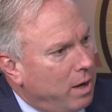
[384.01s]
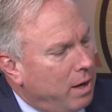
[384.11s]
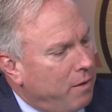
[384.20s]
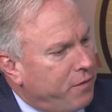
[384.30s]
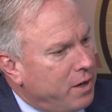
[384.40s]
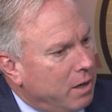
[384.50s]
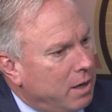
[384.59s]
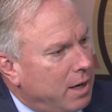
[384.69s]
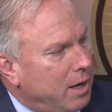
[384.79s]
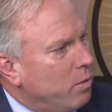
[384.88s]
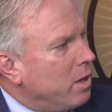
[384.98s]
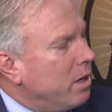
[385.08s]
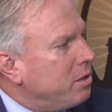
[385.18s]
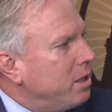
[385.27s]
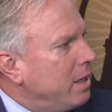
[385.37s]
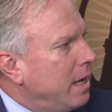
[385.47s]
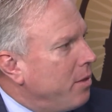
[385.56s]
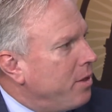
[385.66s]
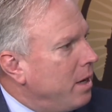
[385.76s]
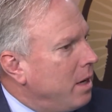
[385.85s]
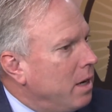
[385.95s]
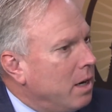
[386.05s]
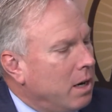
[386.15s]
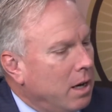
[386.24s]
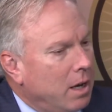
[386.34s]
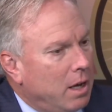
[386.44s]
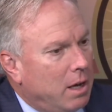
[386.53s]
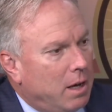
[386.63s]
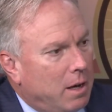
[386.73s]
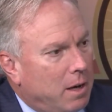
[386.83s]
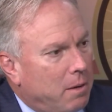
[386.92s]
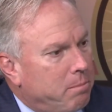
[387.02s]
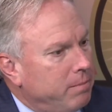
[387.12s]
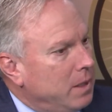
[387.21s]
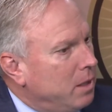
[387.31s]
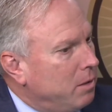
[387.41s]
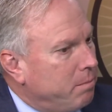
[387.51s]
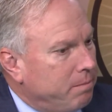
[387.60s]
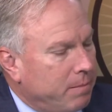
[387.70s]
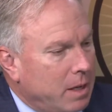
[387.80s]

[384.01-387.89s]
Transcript: if you're an iron worker sitting out there, you know,